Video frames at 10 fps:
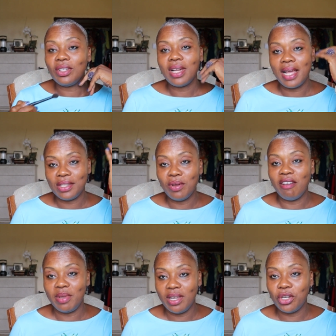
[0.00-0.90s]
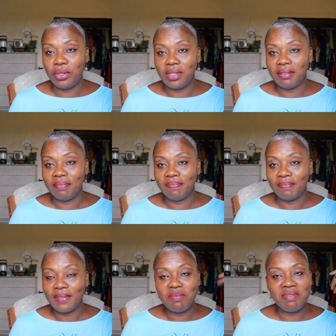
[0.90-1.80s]
you guys know I've been good
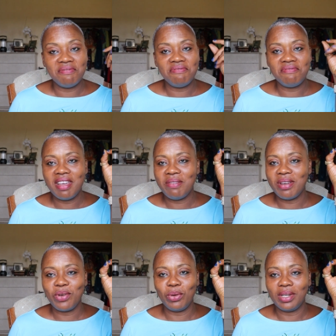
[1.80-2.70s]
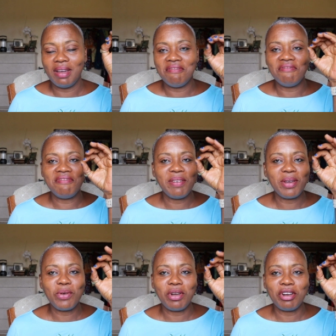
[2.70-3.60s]
very good.
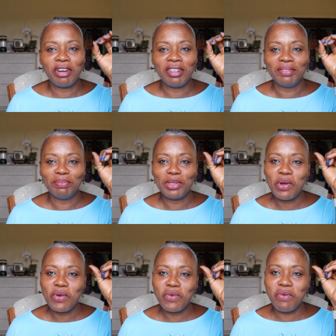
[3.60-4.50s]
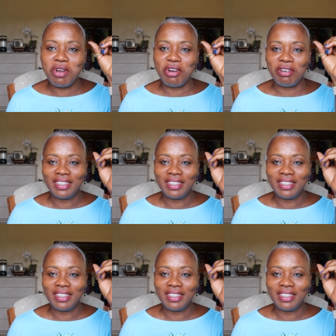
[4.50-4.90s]
Very good girl. Good